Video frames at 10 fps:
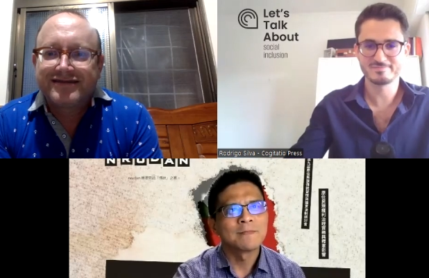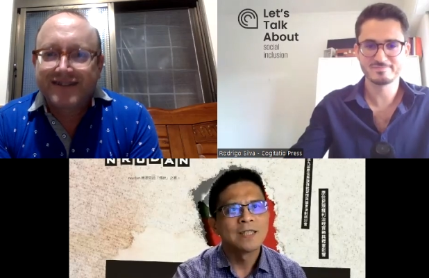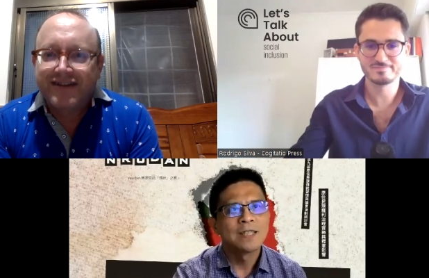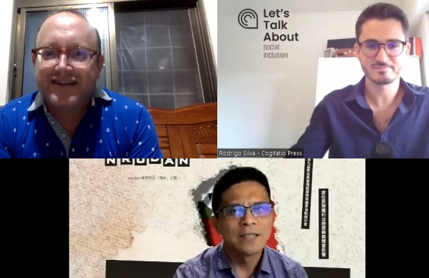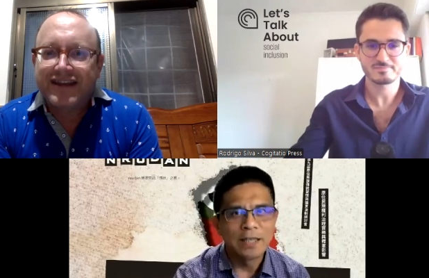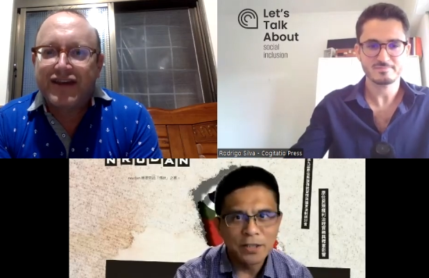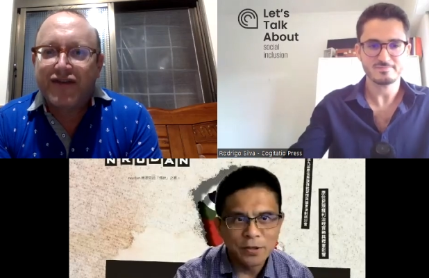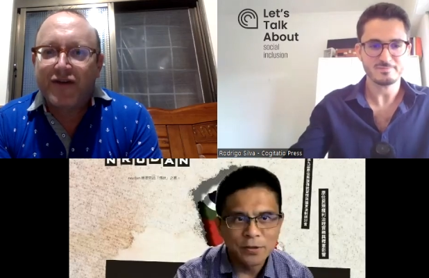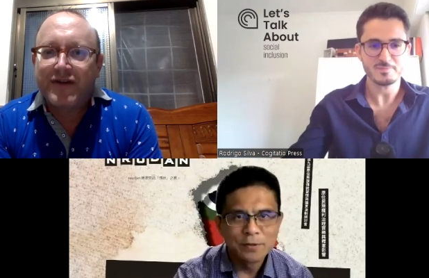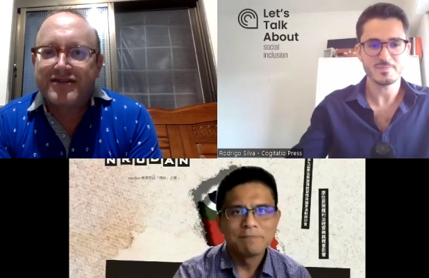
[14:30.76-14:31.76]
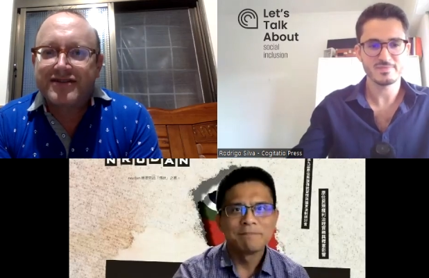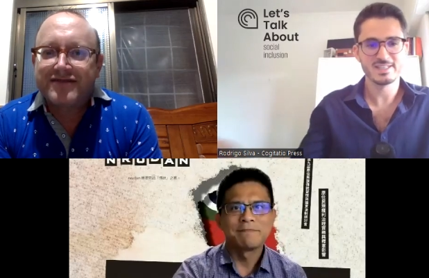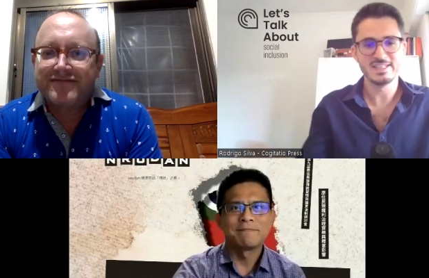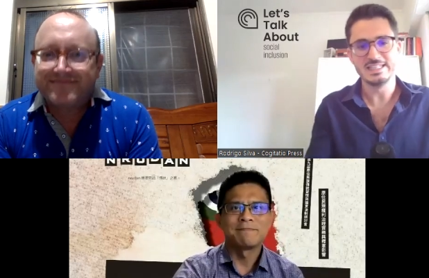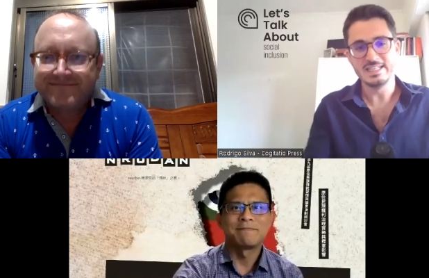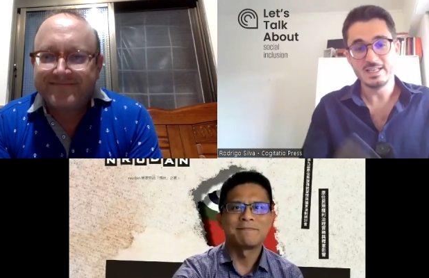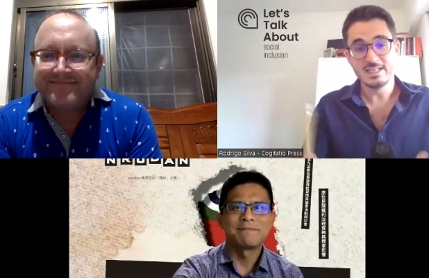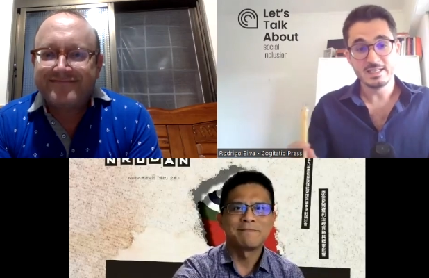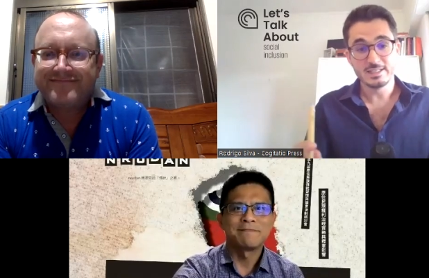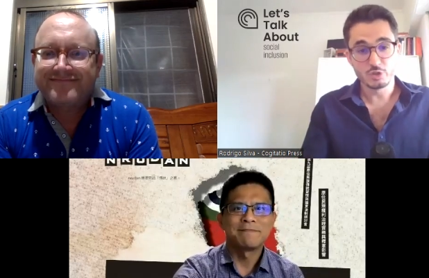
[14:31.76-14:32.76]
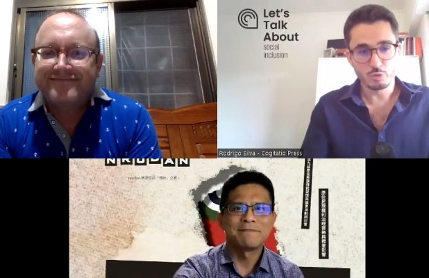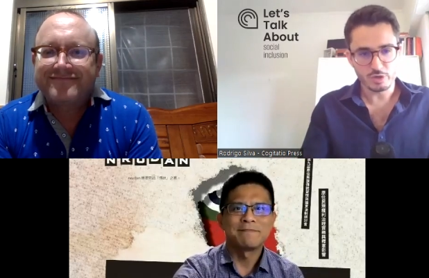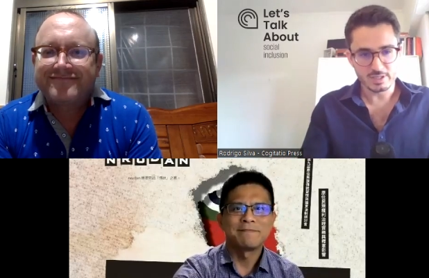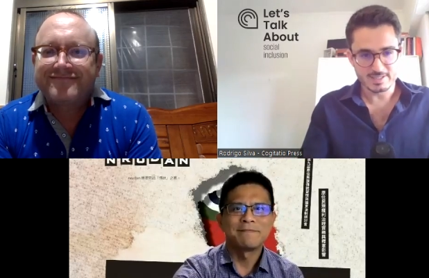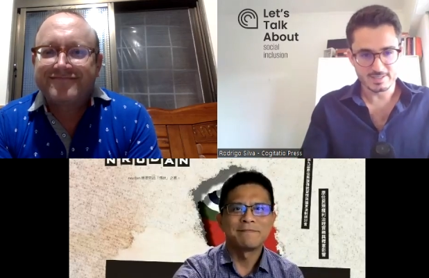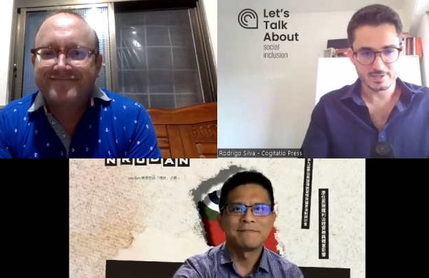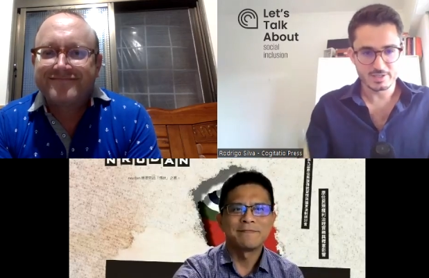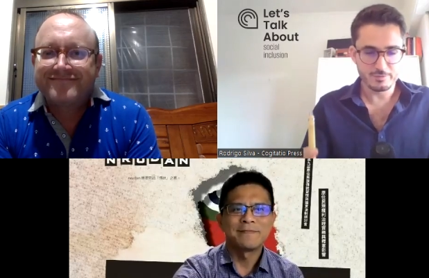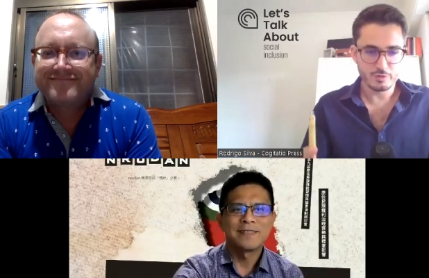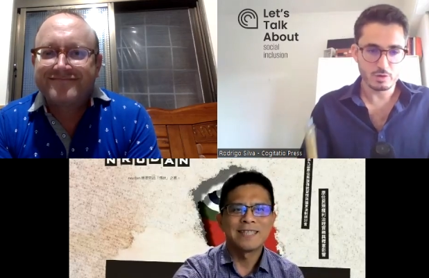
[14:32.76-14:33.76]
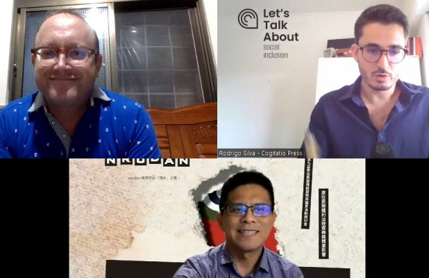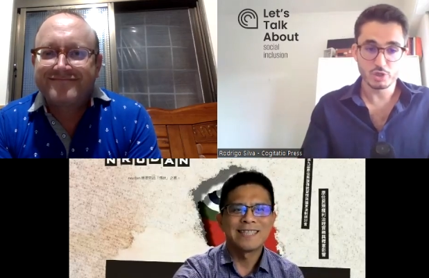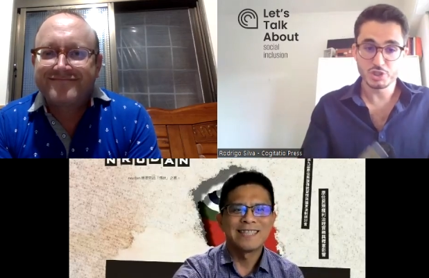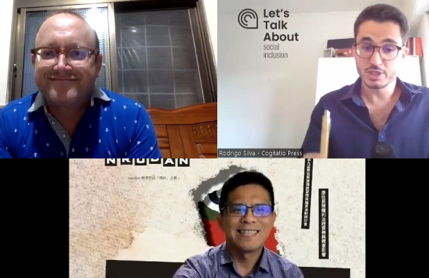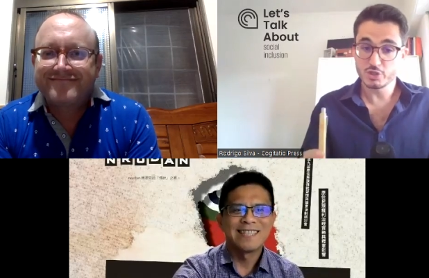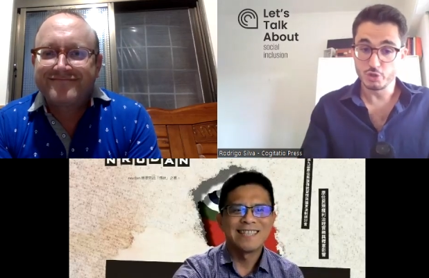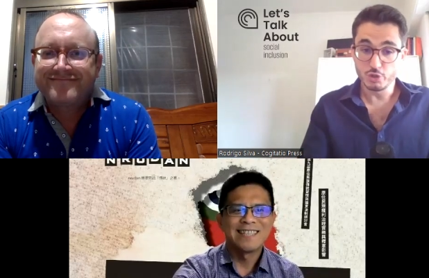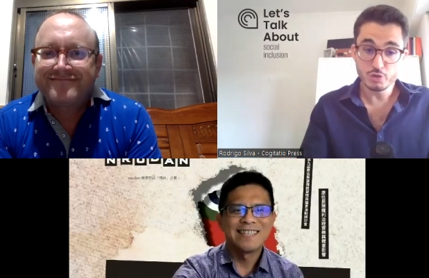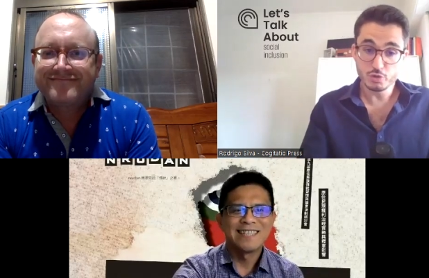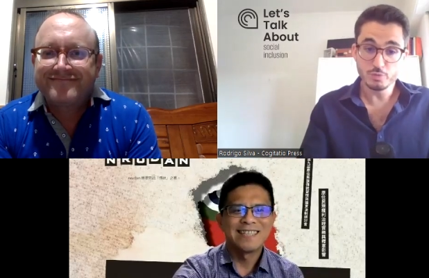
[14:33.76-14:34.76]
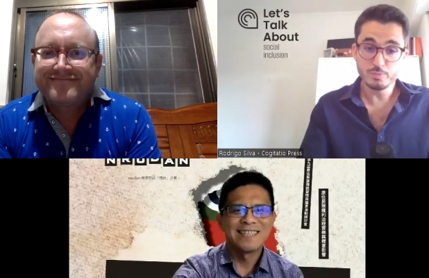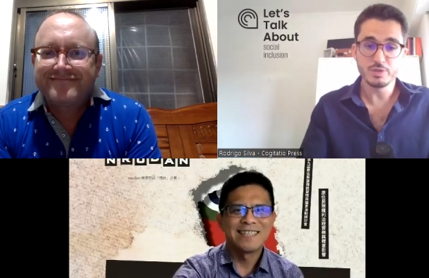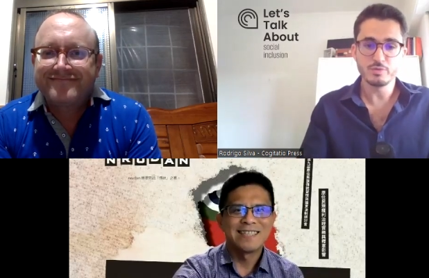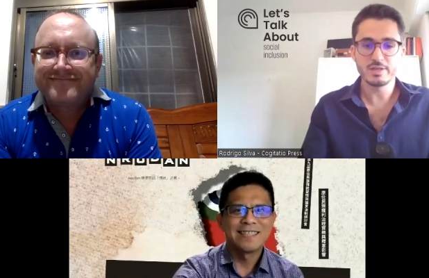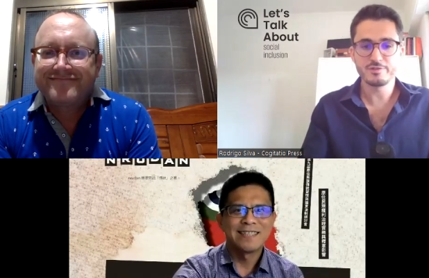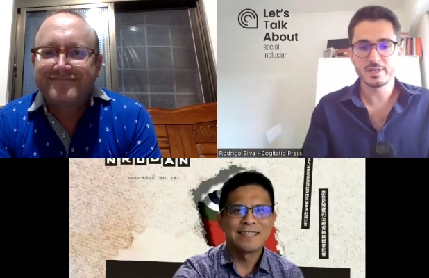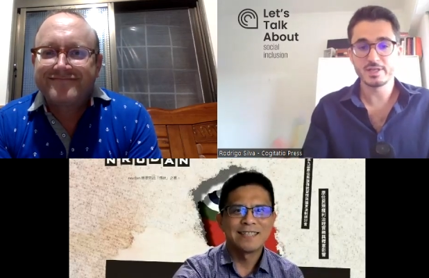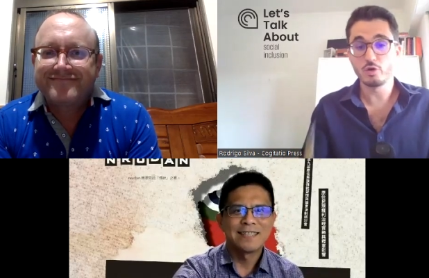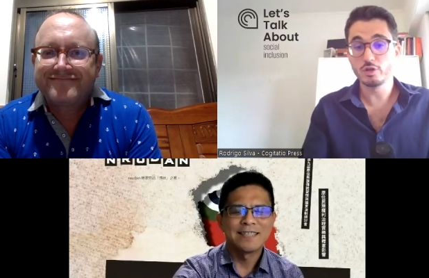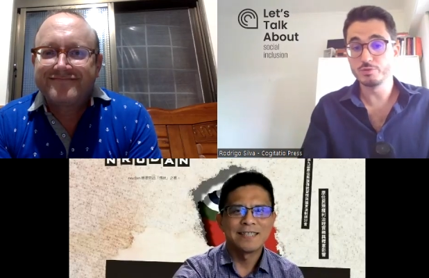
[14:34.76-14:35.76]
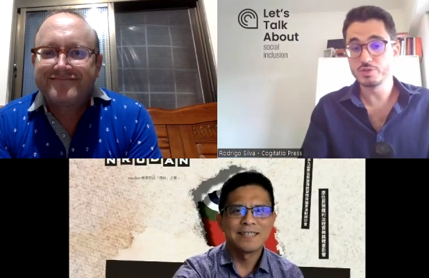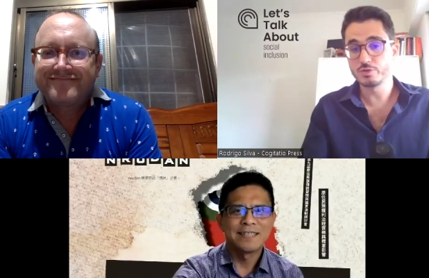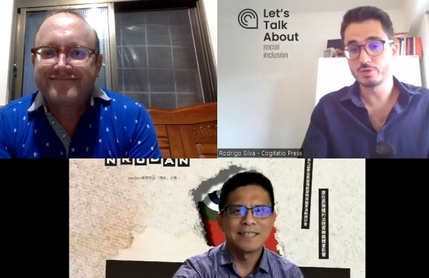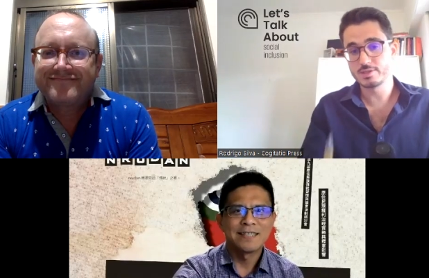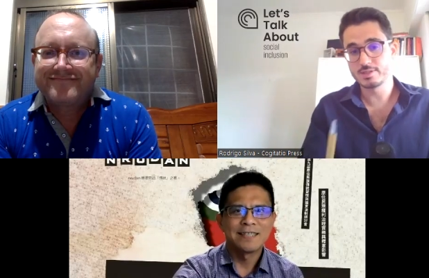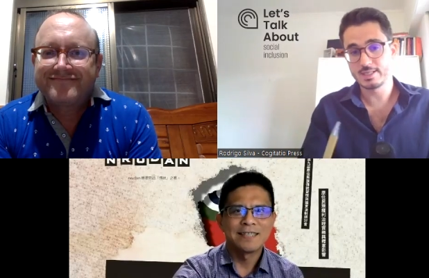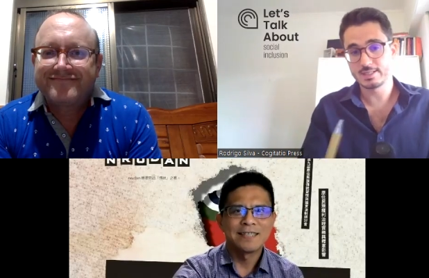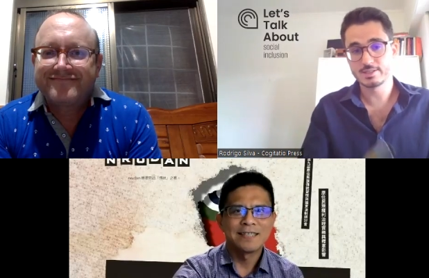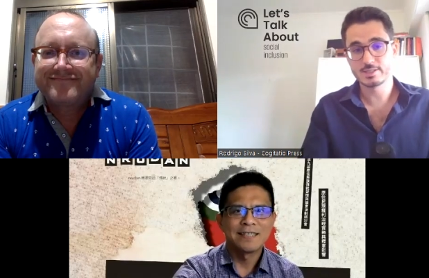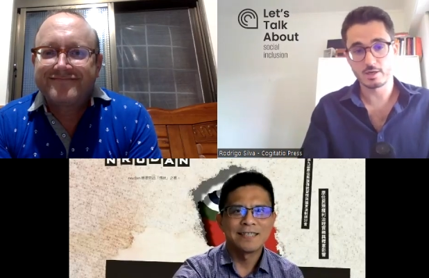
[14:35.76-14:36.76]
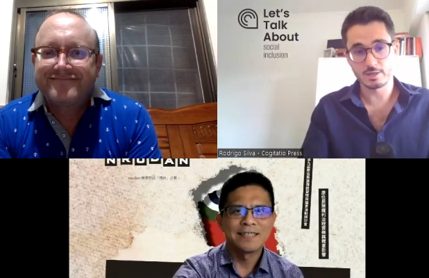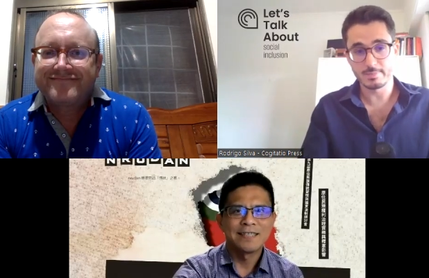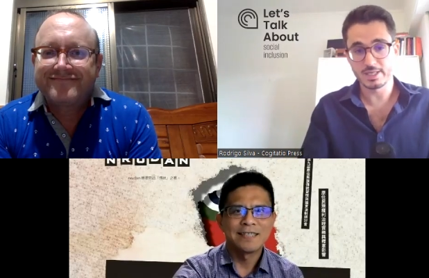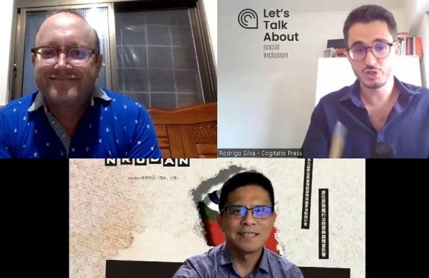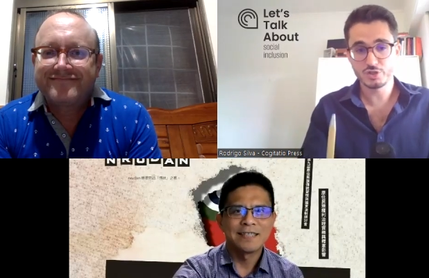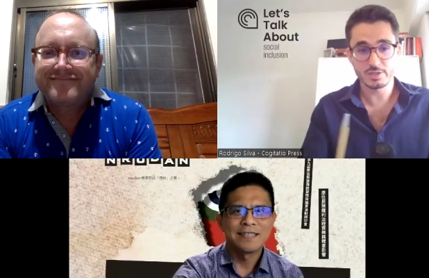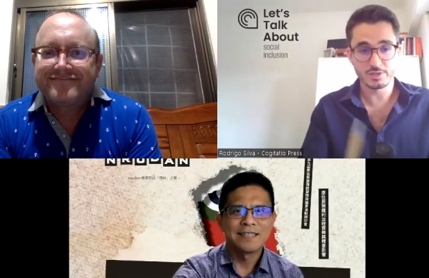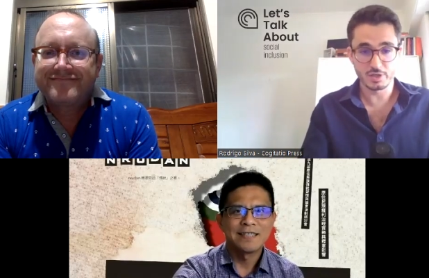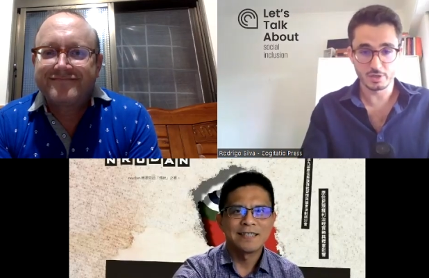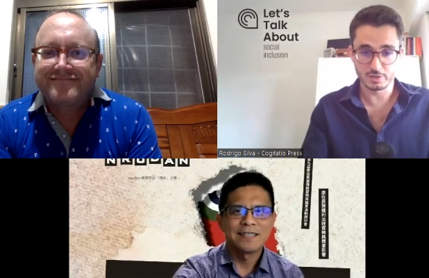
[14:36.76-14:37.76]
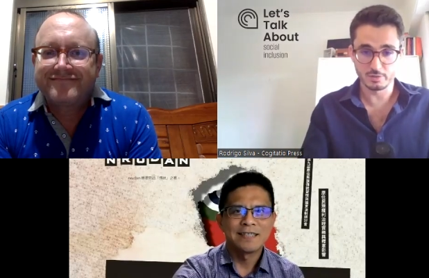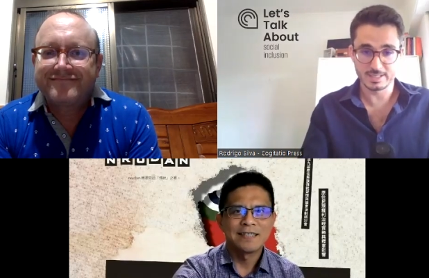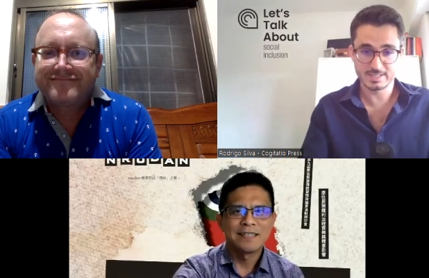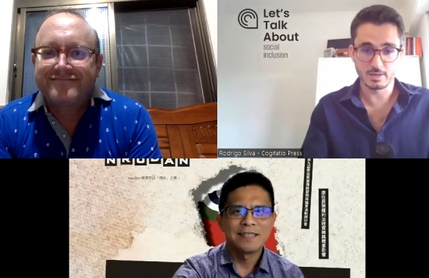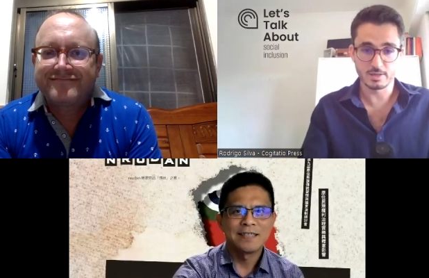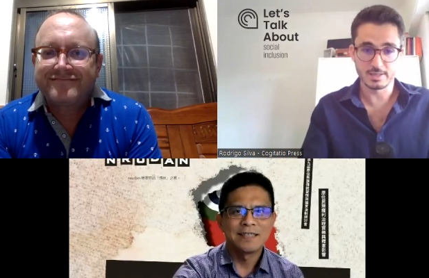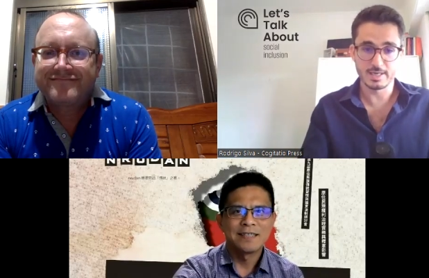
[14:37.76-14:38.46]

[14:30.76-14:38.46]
Speaker 1: Good. Thank, Thank you. you very much.
Speaker 2: To our listeners, if you are watching us on YouTube, you can find all the resources that Scott mentioned and the article by Scott and